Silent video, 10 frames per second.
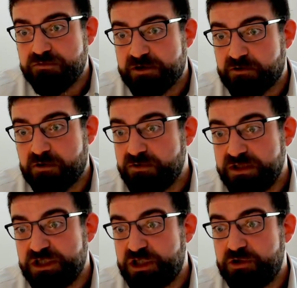there are
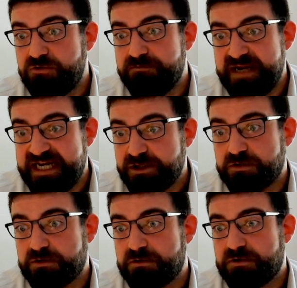only two
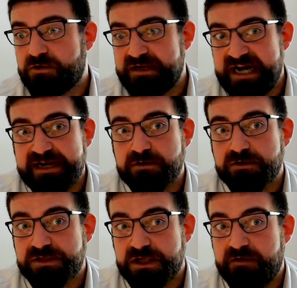major
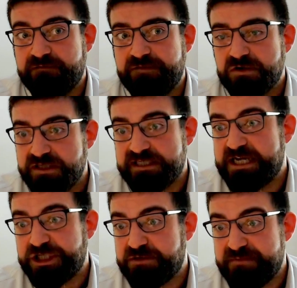creators of
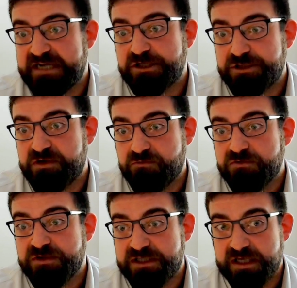utilization management
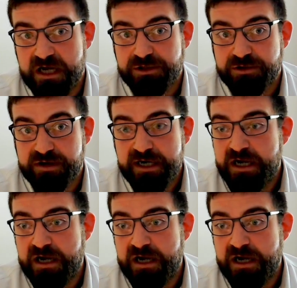rules in the country.